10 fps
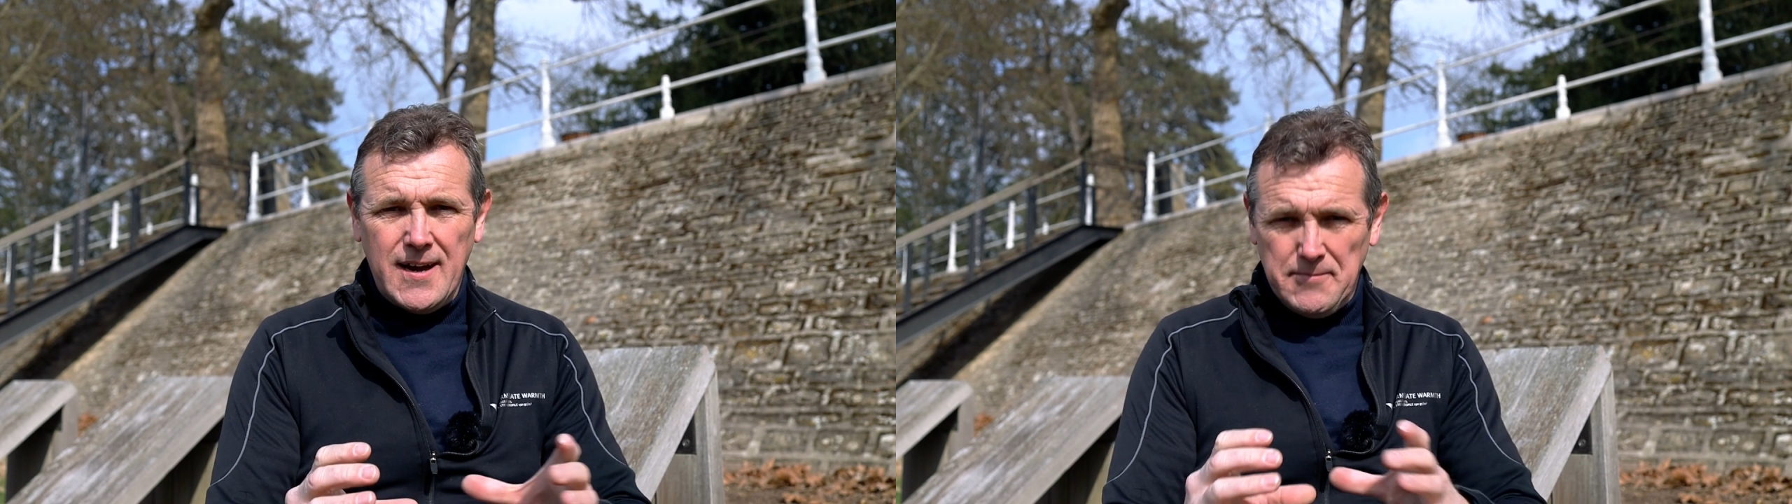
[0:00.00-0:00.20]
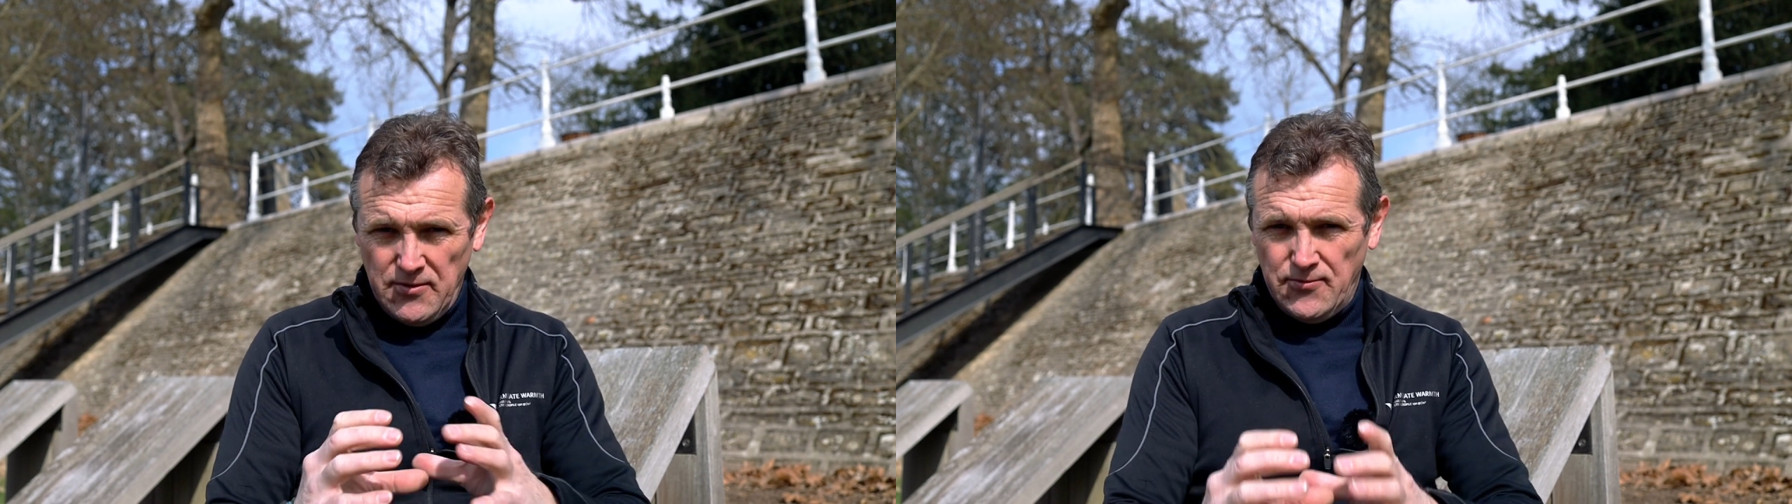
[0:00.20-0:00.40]

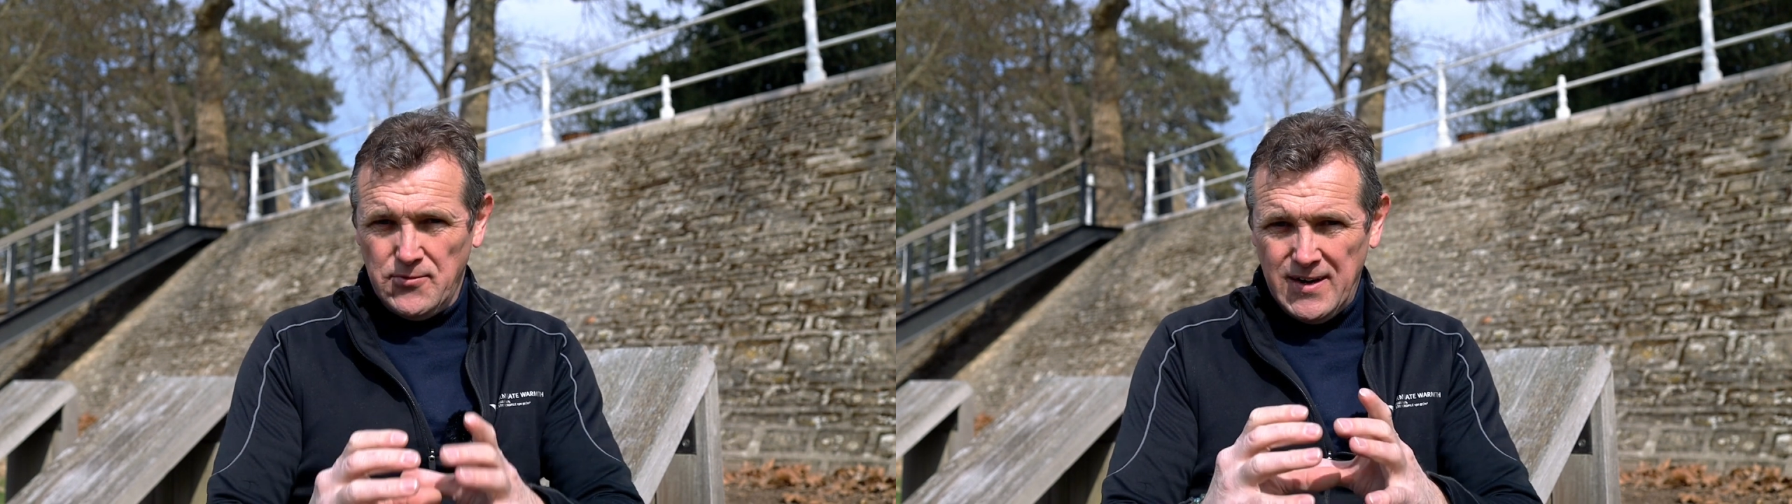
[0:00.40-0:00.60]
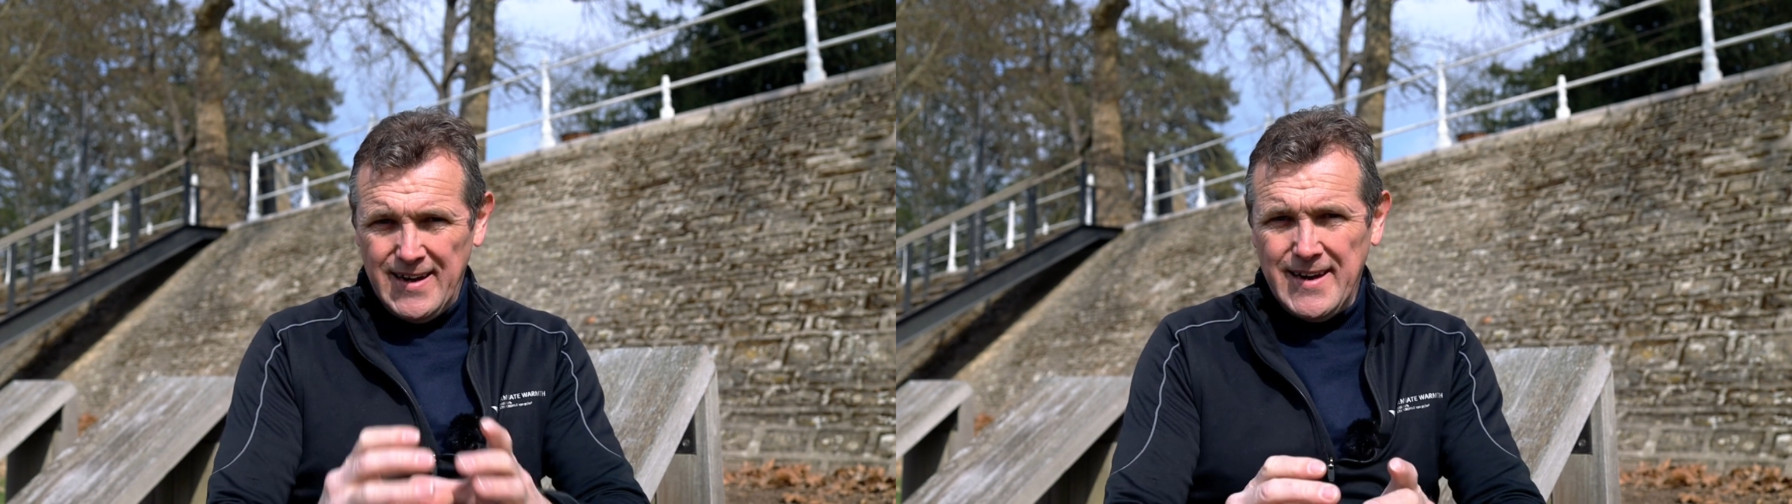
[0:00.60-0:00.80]
coming
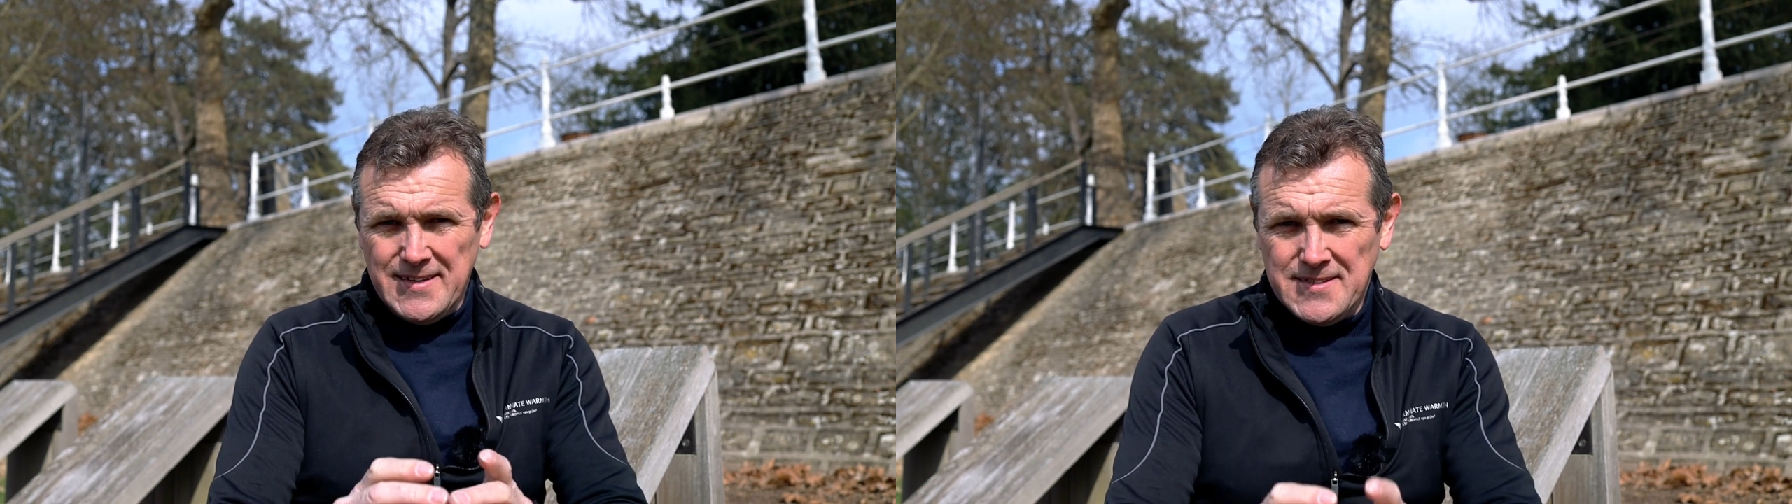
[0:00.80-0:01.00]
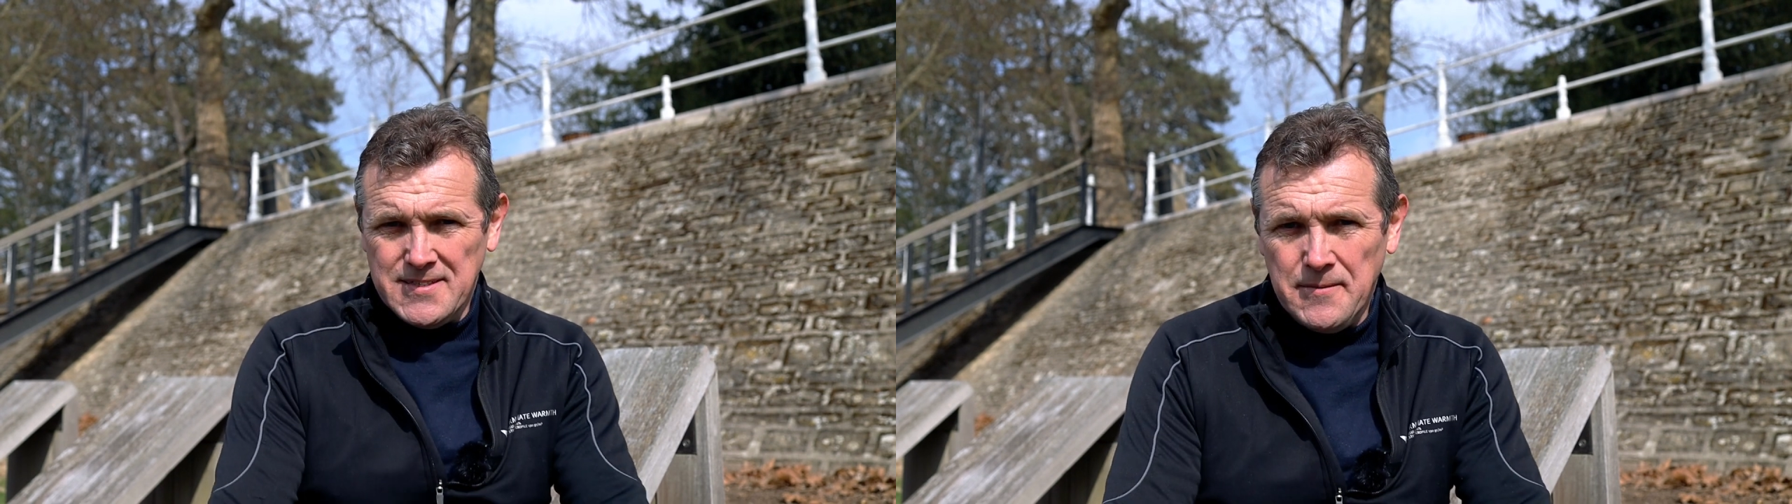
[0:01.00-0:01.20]
through the
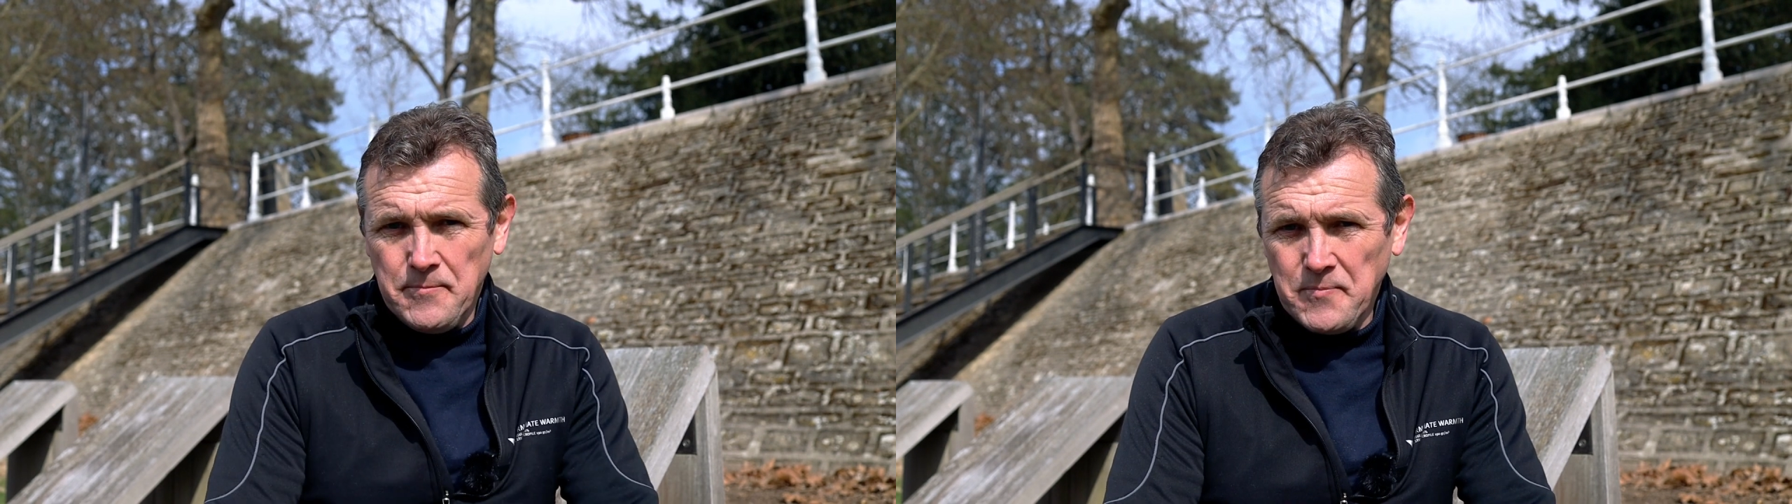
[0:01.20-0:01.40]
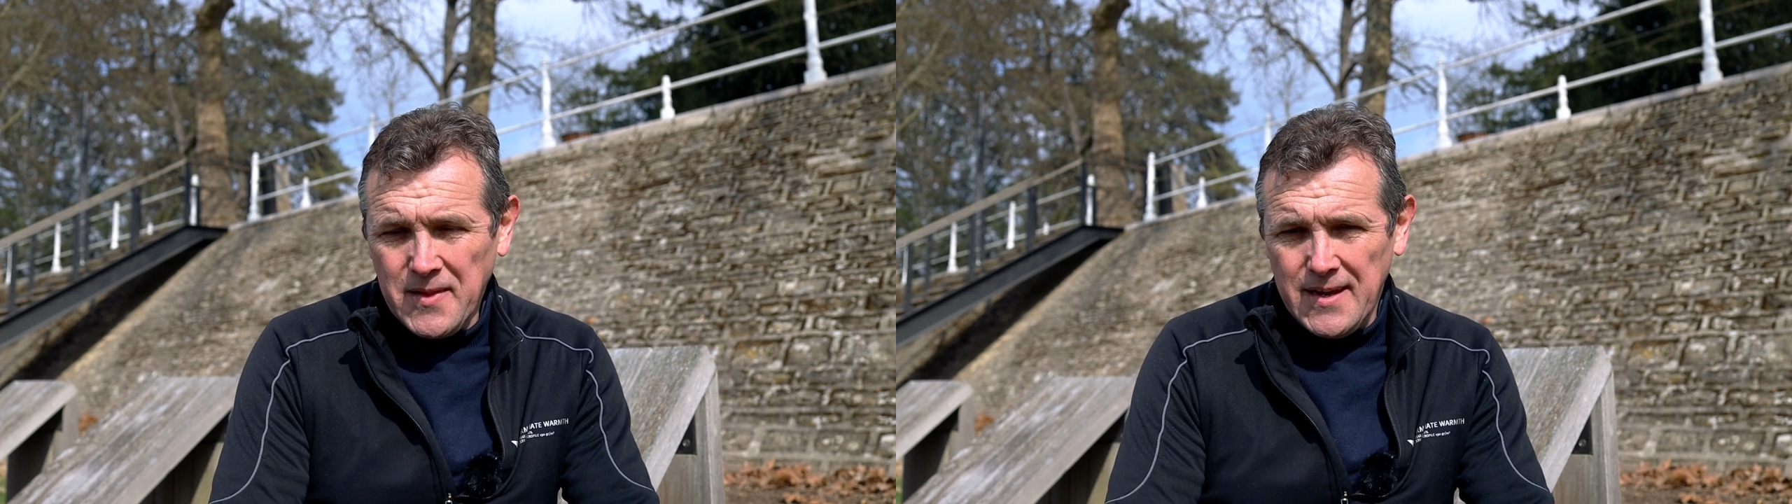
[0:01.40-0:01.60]
lens.
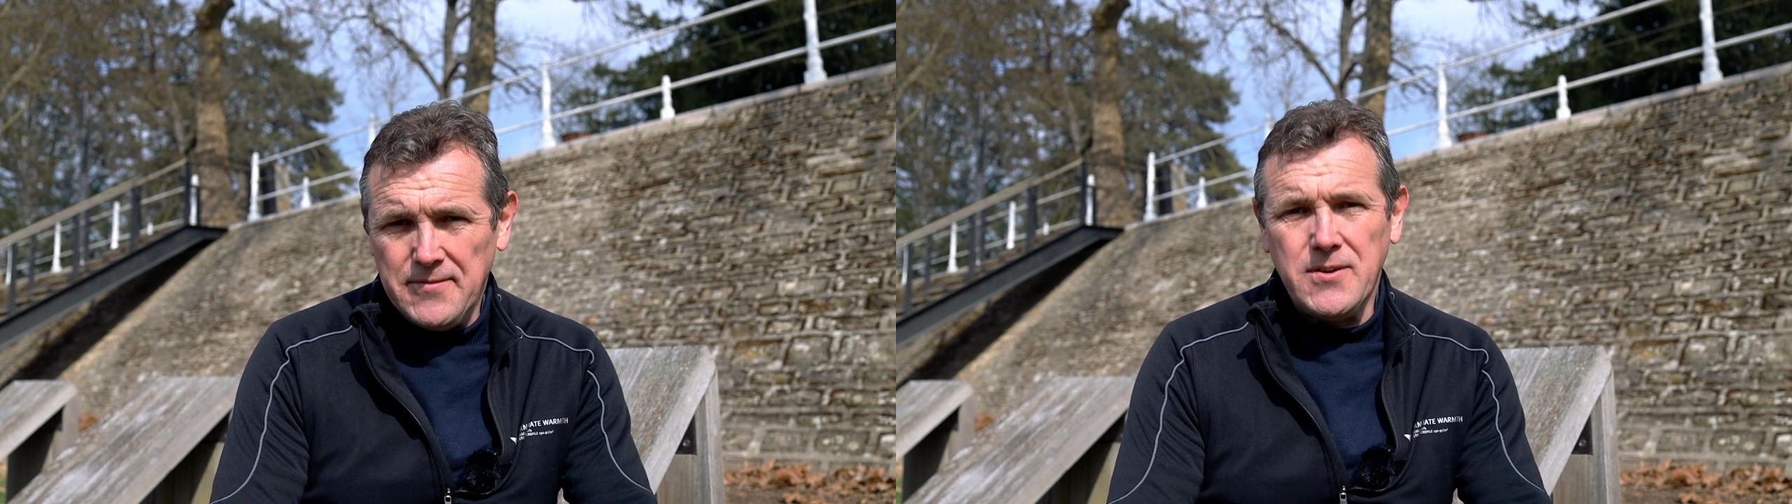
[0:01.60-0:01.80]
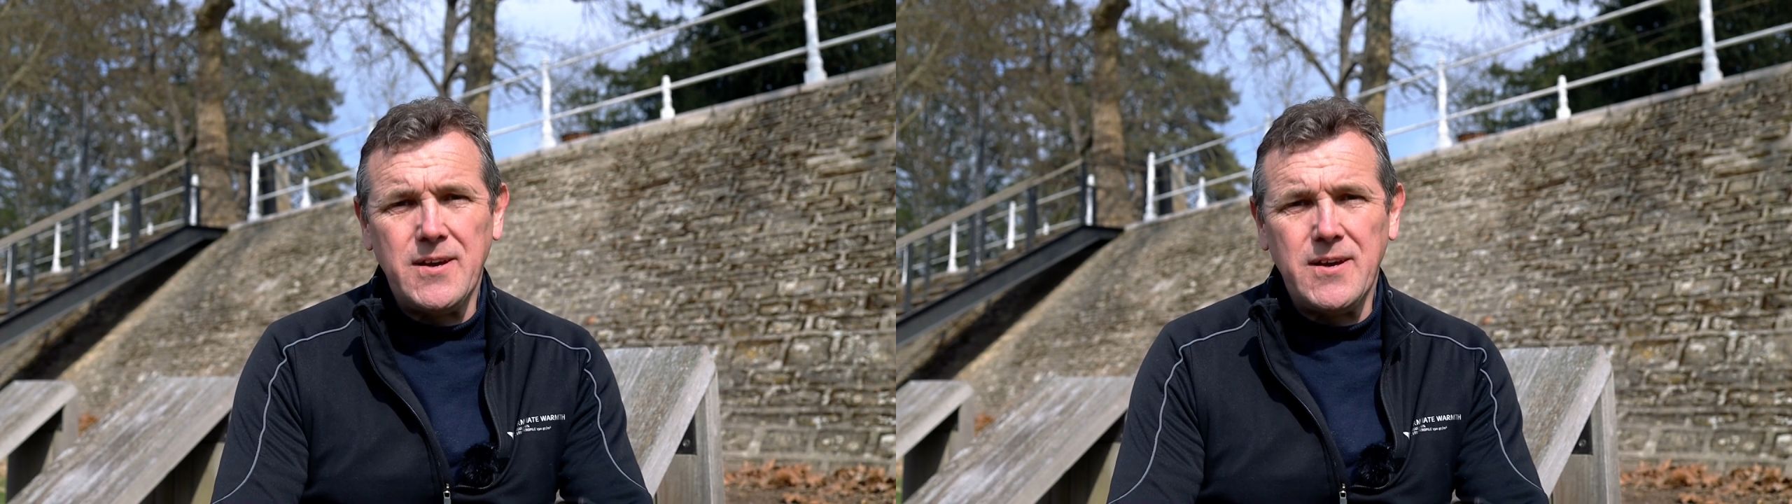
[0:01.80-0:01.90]
And if